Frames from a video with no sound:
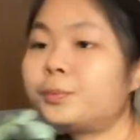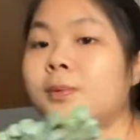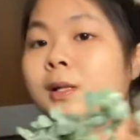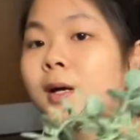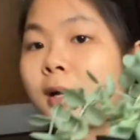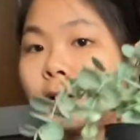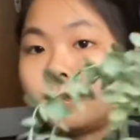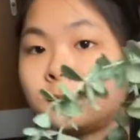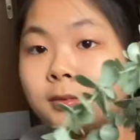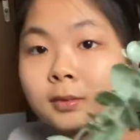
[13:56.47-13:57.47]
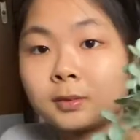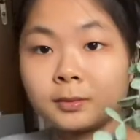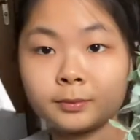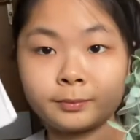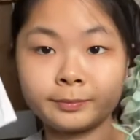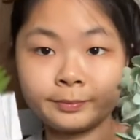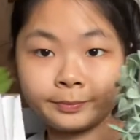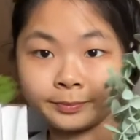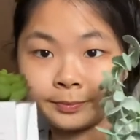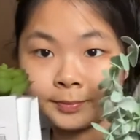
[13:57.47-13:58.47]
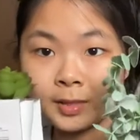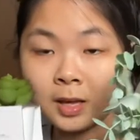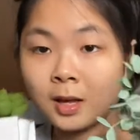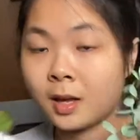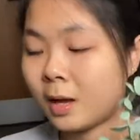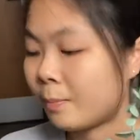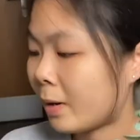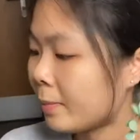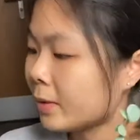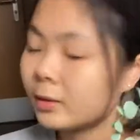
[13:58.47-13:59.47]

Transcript: plants I'm probably